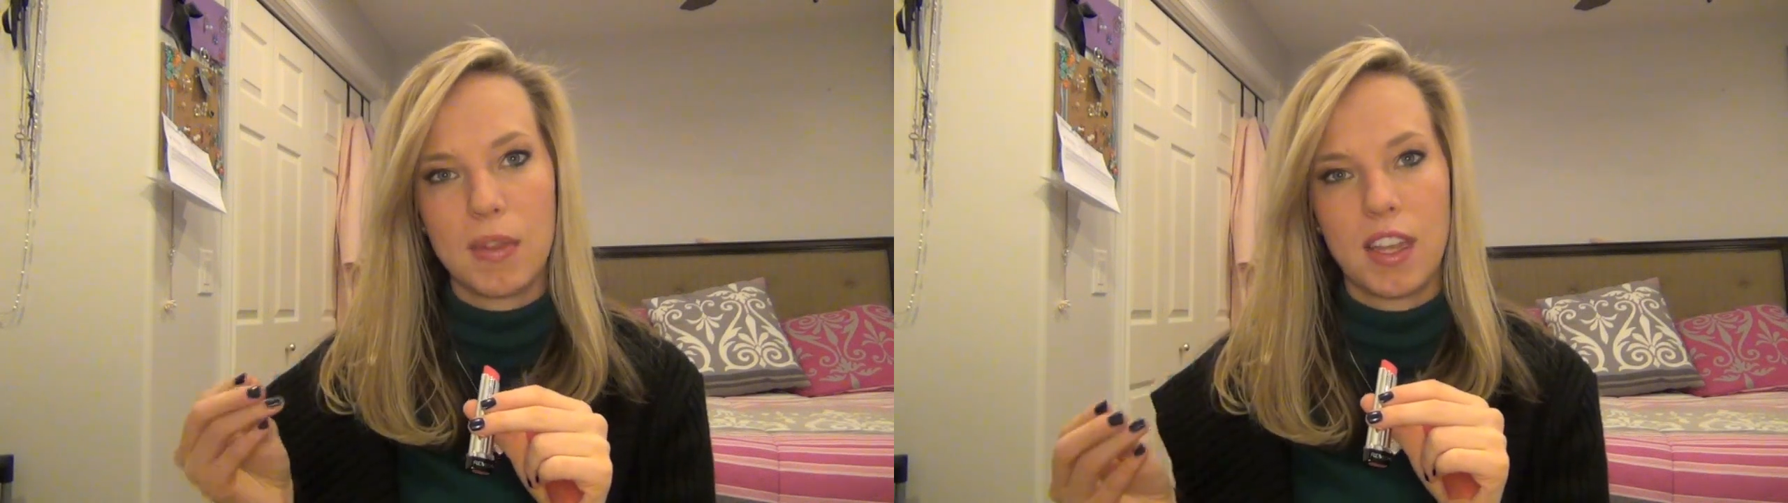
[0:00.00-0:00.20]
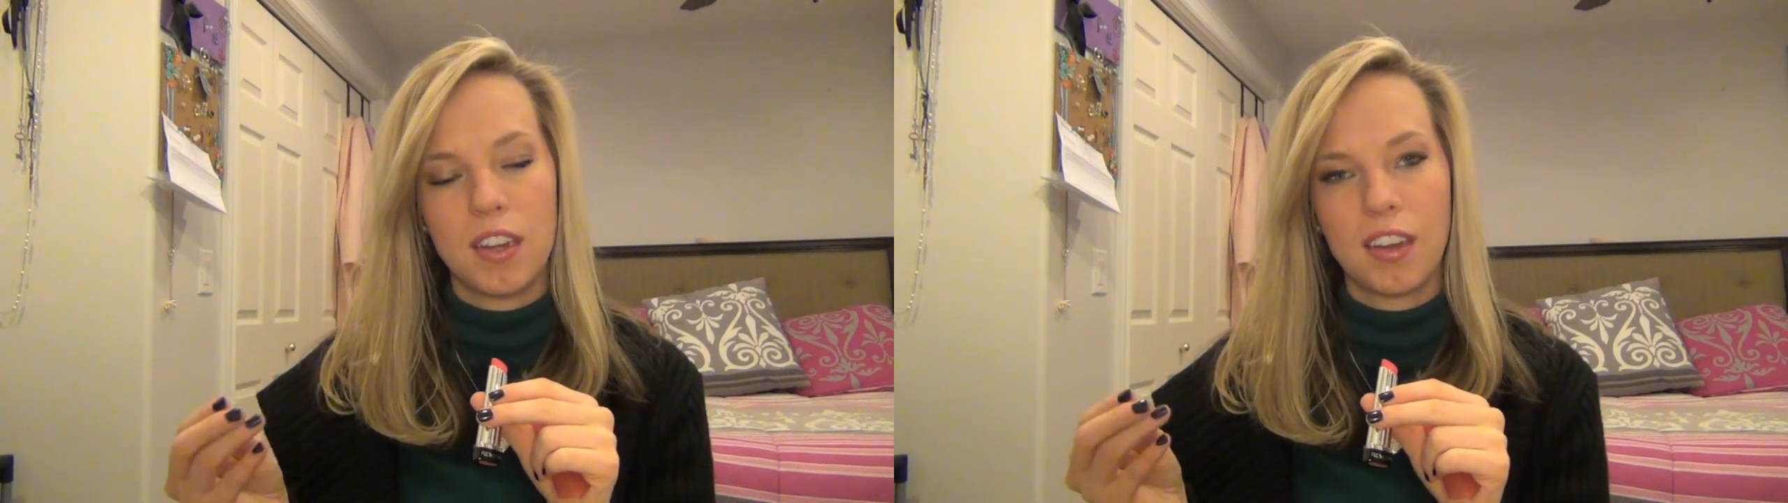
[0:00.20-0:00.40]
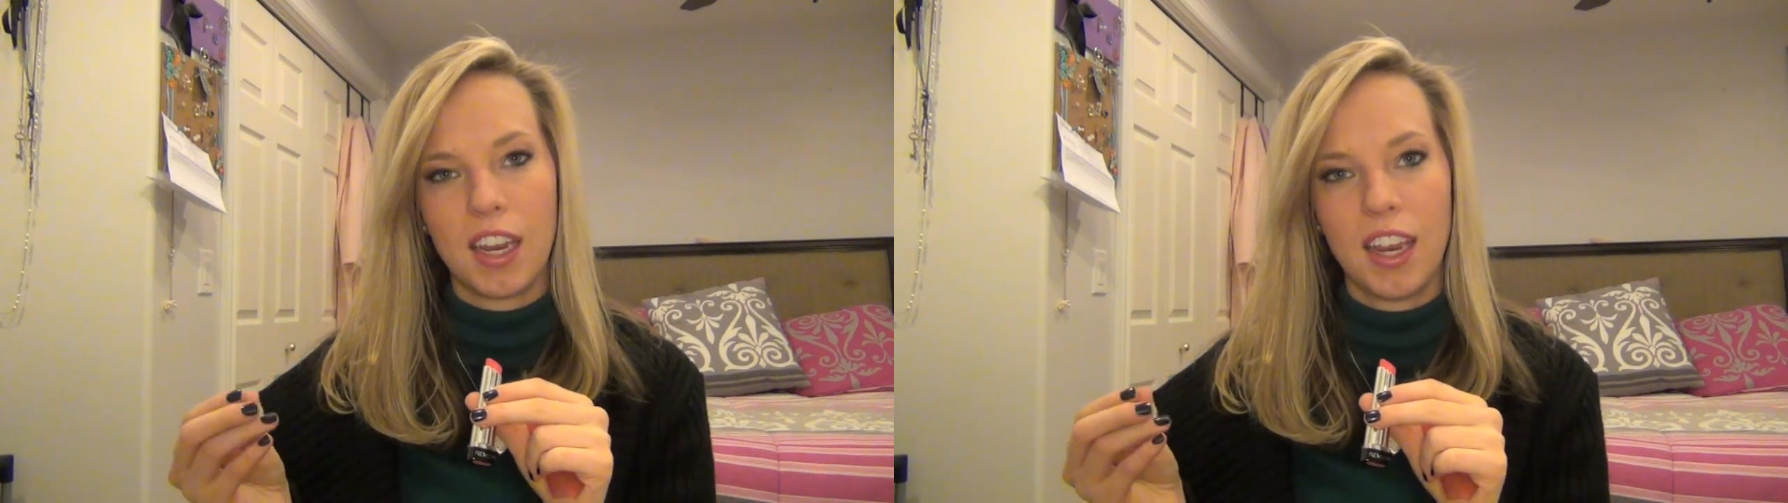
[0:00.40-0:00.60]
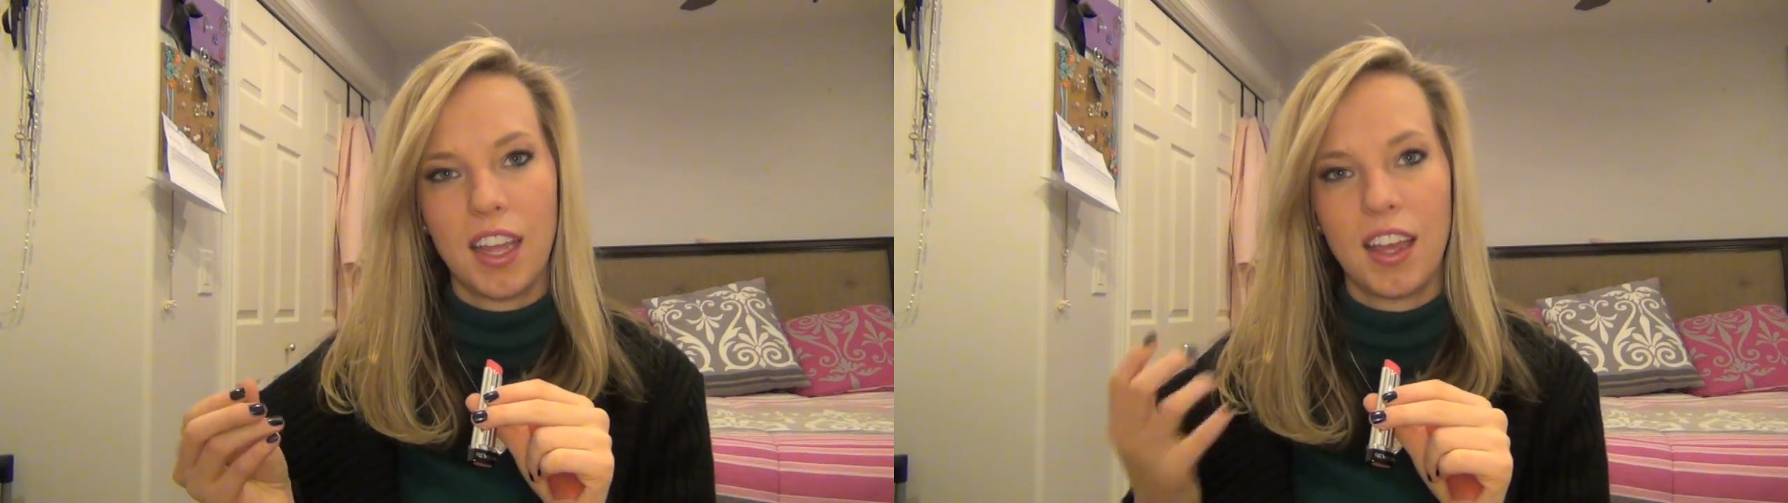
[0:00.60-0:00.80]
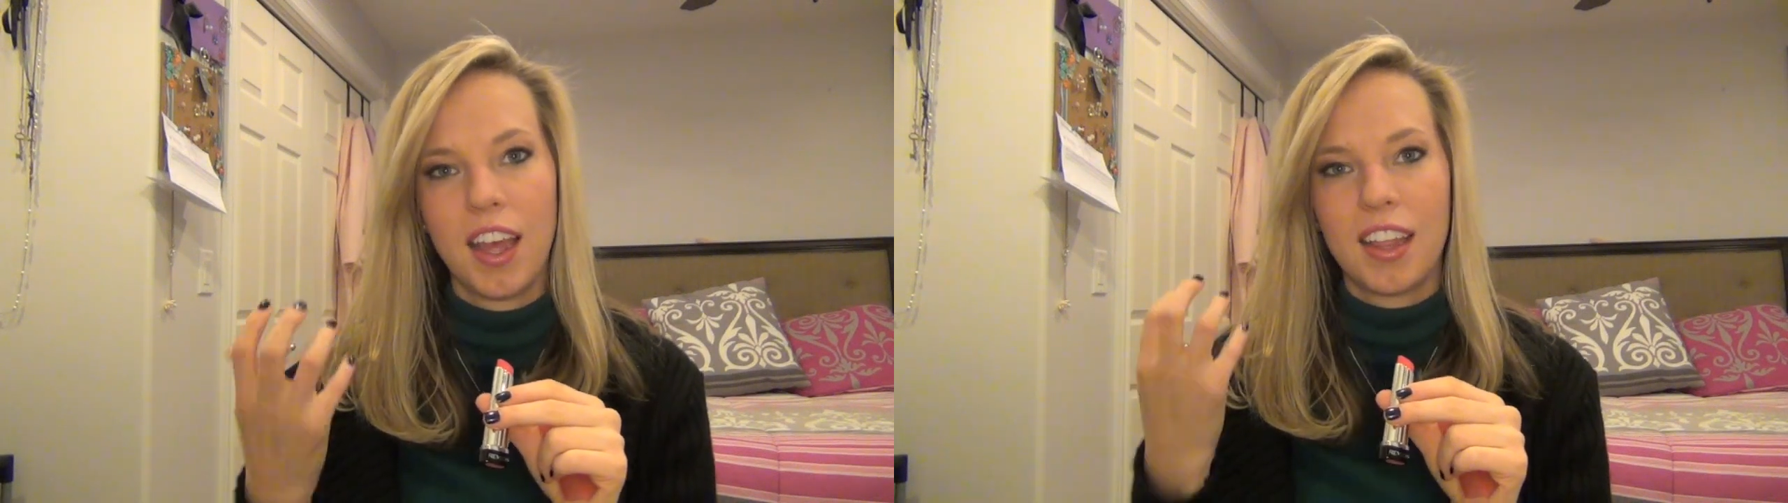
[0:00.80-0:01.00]
but then you're
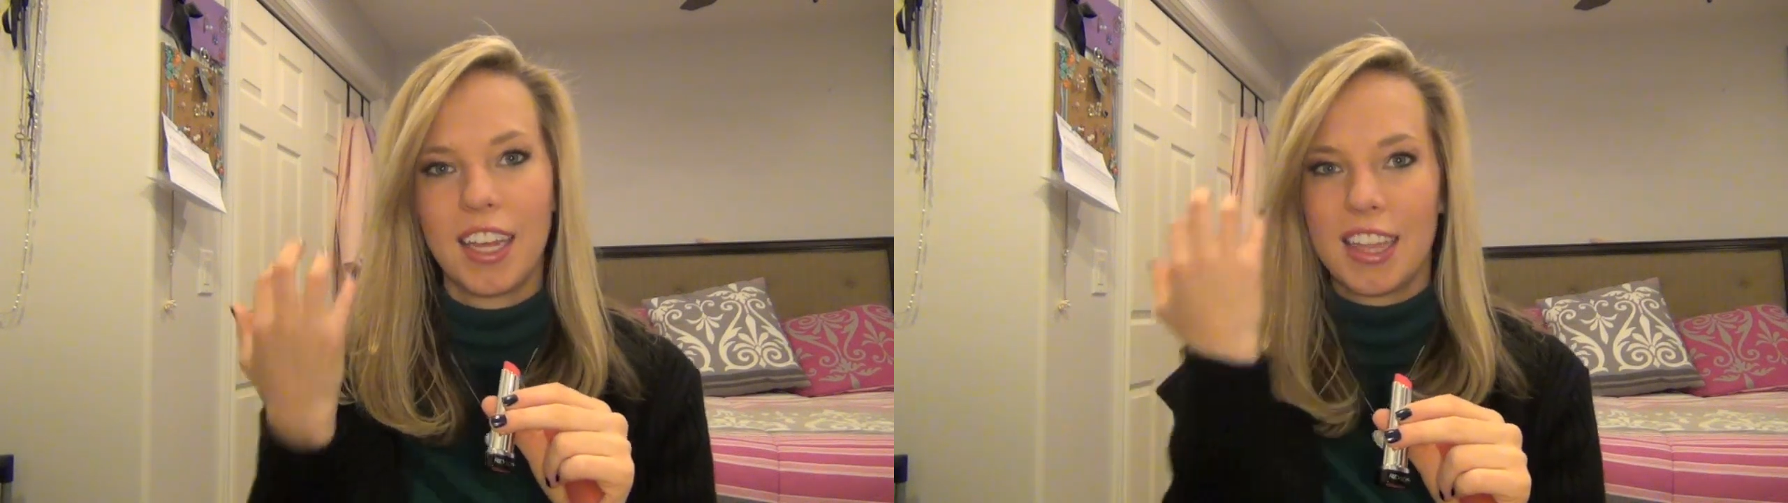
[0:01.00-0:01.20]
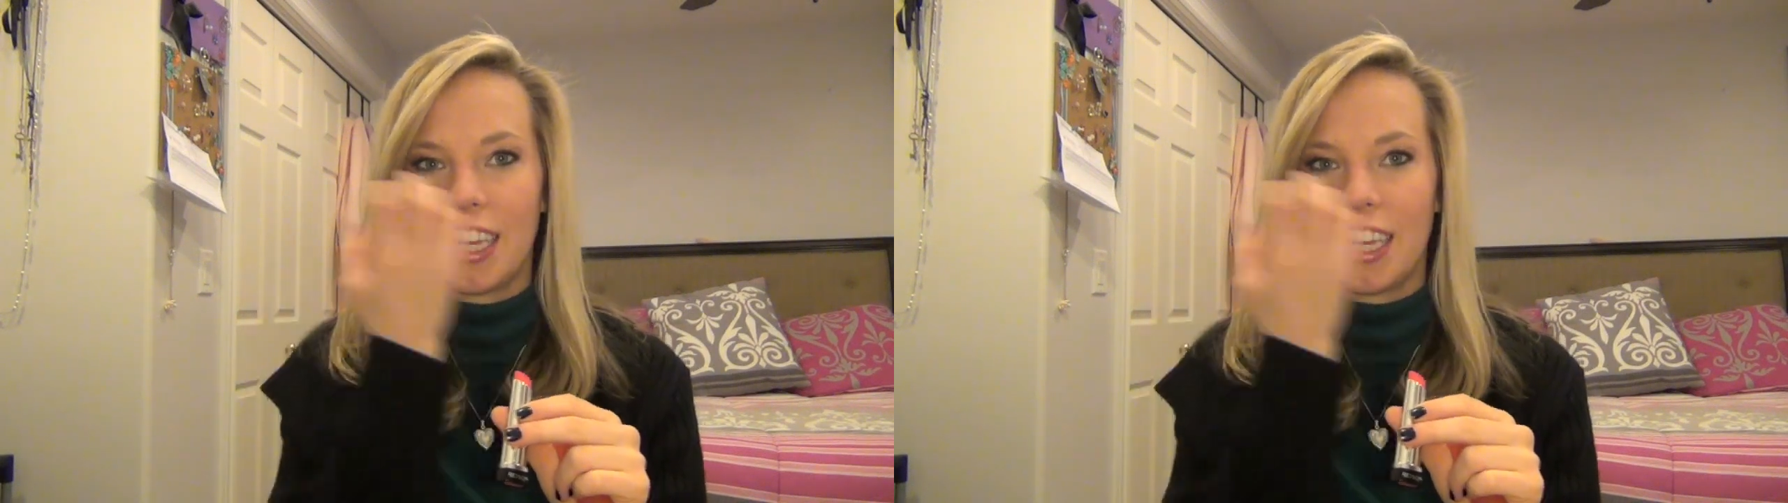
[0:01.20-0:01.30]
getting like